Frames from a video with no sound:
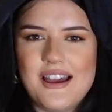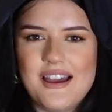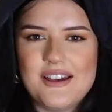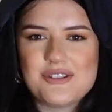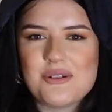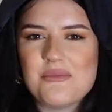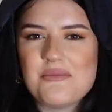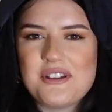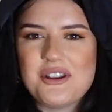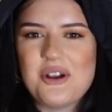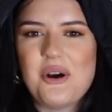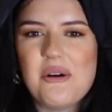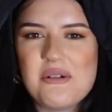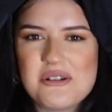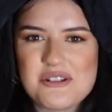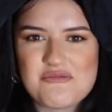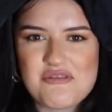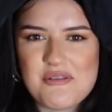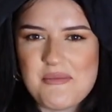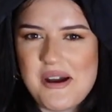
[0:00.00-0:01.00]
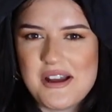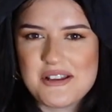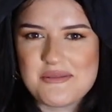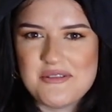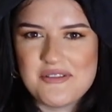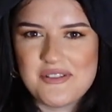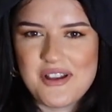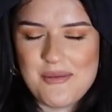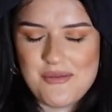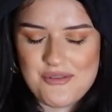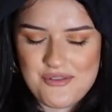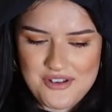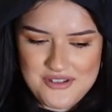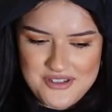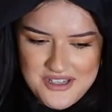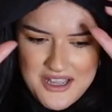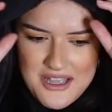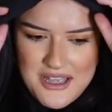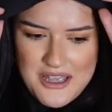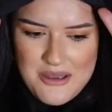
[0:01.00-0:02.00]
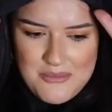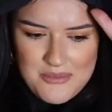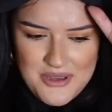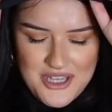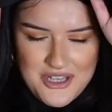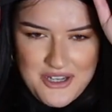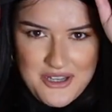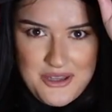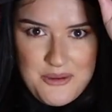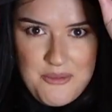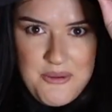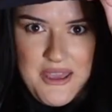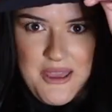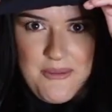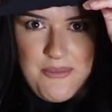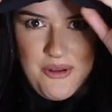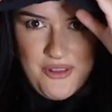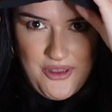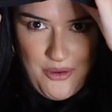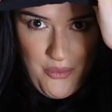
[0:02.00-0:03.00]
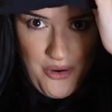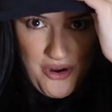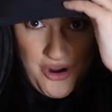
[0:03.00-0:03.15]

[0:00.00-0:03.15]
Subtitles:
something always reminds me of Game of Thrones. But you know the people that